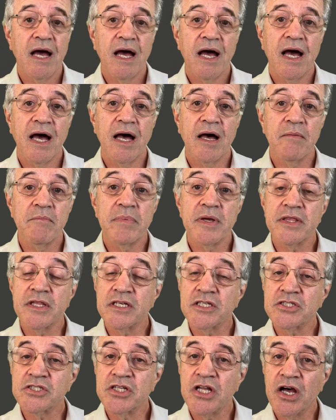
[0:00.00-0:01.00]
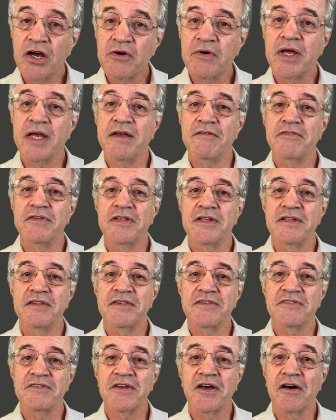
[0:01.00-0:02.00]
uh, but there's no
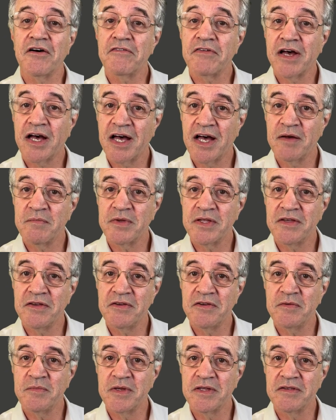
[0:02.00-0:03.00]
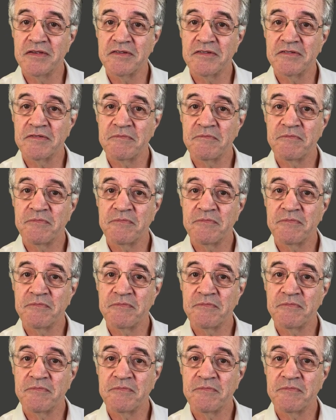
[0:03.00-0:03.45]
evidence of harm in humans.